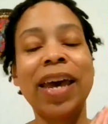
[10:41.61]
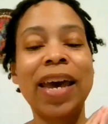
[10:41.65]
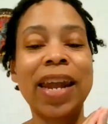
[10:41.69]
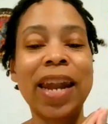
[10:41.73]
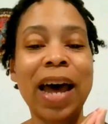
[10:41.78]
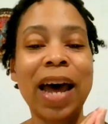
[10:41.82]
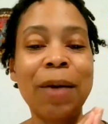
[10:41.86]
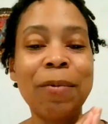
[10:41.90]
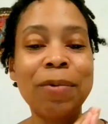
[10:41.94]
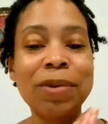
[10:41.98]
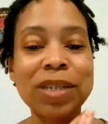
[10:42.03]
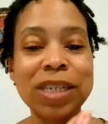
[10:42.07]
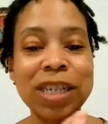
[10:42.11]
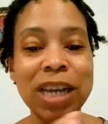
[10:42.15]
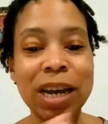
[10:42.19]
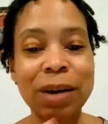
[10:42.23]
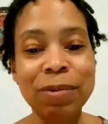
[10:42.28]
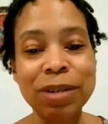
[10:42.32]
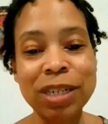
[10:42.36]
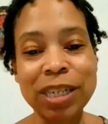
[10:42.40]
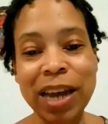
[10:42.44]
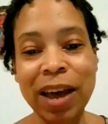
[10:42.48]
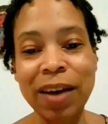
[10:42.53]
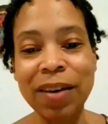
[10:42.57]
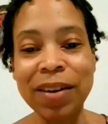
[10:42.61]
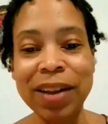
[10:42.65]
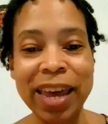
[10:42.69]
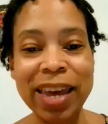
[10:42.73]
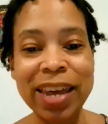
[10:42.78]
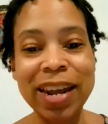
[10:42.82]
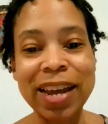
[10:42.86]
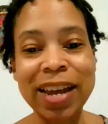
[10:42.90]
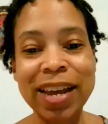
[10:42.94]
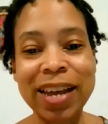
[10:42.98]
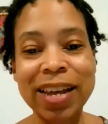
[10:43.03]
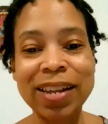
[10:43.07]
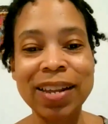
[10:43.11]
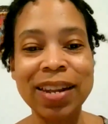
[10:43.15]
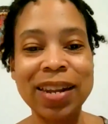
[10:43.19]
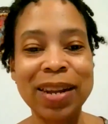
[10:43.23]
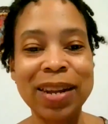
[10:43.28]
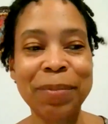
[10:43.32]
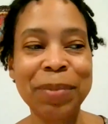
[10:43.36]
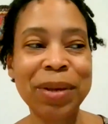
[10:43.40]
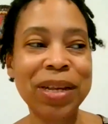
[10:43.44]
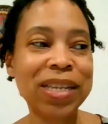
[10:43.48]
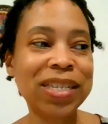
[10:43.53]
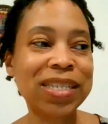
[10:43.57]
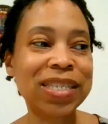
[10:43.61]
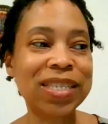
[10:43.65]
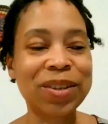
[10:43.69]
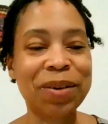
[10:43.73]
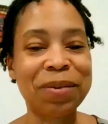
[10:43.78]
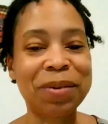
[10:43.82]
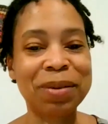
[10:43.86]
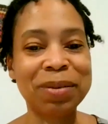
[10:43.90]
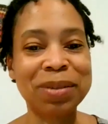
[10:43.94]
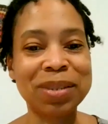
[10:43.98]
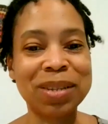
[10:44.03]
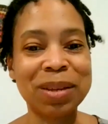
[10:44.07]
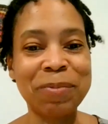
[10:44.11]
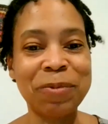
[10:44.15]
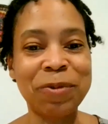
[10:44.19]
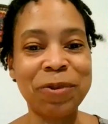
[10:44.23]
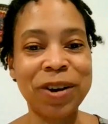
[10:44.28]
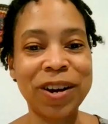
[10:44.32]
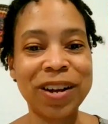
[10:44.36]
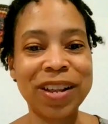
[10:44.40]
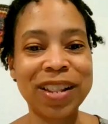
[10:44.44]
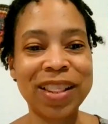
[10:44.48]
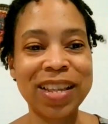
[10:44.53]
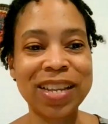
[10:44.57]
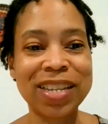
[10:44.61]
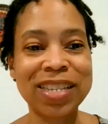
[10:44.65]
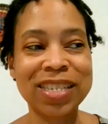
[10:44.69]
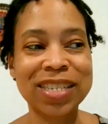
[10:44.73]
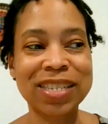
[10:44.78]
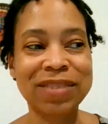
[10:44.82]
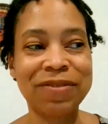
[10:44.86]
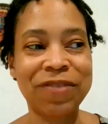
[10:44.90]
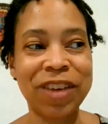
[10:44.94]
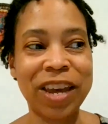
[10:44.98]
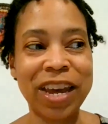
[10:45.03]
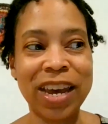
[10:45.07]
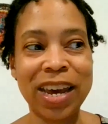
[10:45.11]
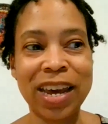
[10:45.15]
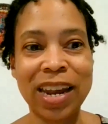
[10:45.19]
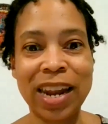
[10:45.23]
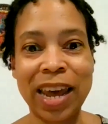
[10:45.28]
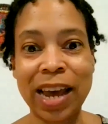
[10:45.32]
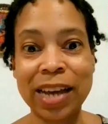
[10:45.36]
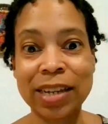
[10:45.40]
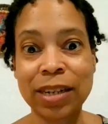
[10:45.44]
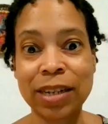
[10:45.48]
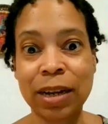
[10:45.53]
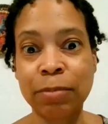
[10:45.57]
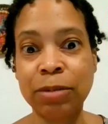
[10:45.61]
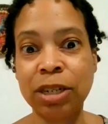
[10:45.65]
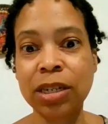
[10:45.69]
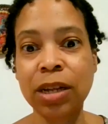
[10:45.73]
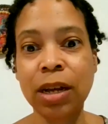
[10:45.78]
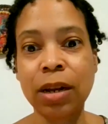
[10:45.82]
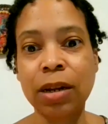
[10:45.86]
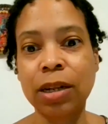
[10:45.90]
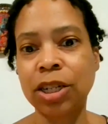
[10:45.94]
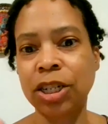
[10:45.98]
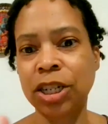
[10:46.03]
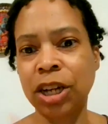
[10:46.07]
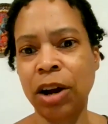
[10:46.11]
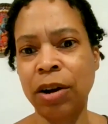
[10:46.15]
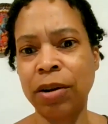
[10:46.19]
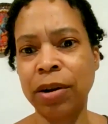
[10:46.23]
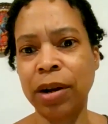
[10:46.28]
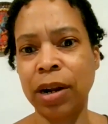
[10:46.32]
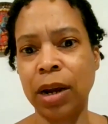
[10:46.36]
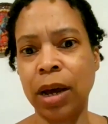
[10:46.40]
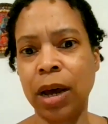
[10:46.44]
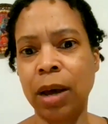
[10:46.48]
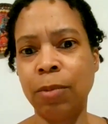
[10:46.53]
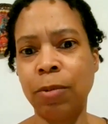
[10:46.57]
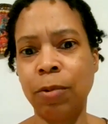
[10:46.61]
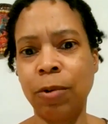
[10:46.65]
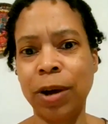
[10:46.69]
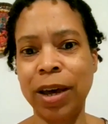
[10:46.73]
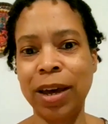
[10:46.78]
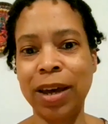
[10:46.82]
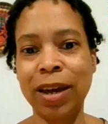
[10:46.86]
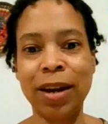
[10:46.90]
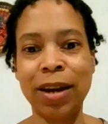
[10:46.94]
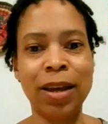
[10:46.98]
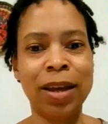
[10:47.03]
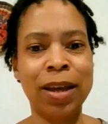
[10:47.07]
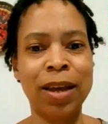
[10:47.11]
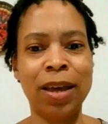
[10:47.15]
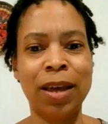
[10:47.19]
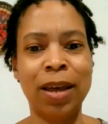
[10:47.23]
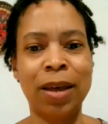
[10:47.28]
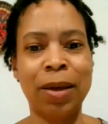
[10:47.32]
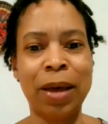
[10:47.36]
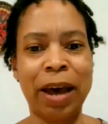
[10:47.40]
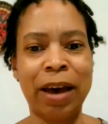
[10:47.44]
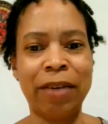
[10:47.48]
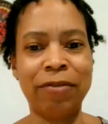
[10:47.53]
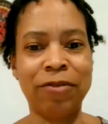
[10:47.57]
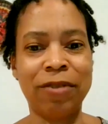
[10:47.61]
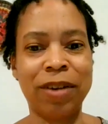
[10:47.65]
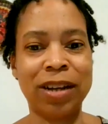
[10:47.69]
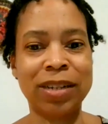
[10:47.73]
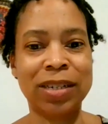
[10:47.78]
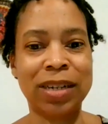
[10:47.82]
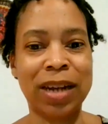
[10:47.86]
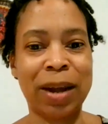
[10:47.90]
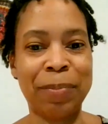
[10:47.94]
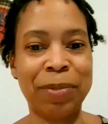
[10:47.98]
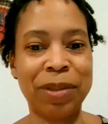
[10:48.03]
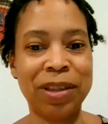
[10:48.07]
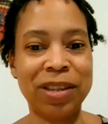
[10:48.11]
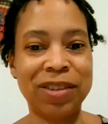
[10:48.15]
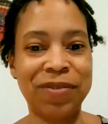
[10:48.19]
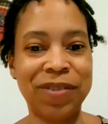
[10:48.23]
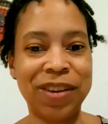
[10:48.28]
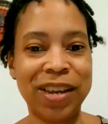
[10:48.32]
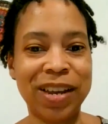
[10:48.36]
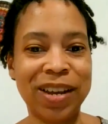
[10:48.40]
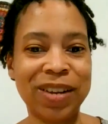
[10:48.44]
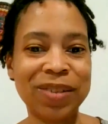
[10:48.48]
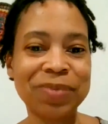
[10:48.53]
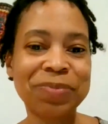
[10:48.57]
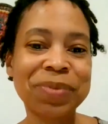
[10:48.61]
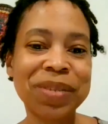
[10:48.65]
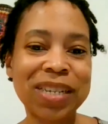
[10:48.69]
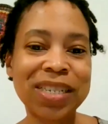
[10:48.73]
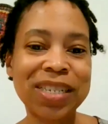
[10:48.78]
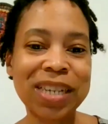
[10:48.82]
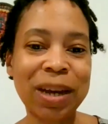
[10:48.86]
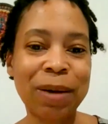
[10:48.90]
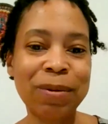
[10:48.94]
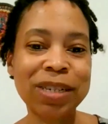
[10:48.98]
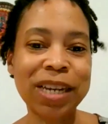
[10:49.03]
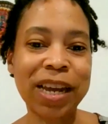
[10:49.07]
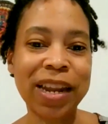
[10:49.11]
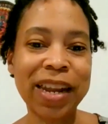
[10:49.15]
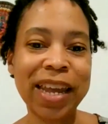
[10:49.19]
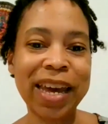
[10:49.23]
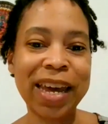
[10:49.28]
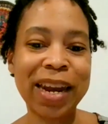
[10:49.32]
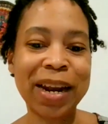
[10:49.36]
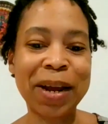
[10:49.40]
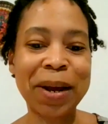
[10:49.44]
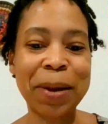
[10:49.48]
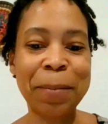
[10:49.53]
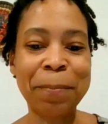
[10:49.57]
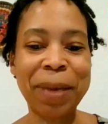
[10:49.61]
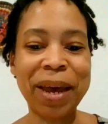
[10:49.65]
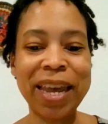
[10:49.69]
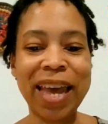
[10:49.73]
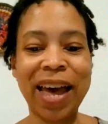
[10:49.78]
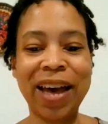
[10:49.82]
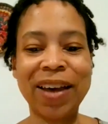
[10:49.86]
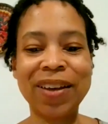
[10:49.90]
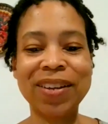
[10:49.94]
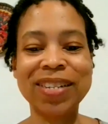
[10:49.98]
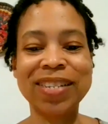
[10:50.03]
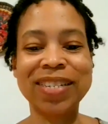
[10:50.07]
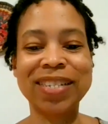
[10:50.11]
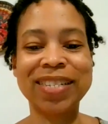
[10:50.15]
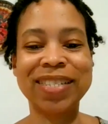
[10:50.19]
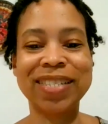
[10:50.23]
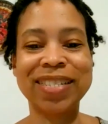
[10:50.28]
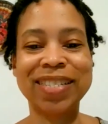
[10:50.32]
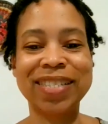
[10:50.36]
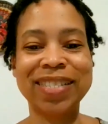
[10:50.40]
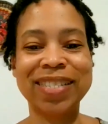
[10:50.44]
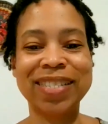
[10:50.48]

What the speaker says: And I will check with y'all later. Let me soak up some more of this fan. Actually, I'm just gonna turn it up one after I stop this video. Chat with y'all later. Bye, y'all.